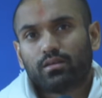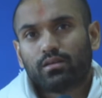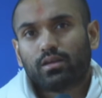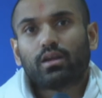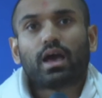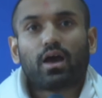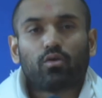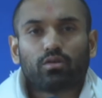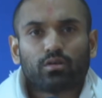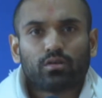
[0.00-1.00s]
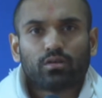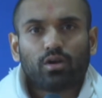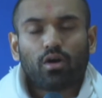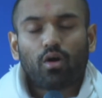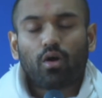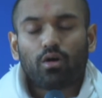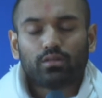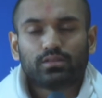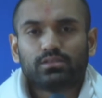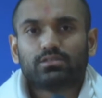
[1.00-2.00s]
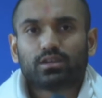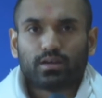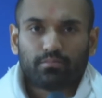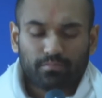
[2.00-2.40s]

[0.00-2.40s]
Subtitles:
and out all this time.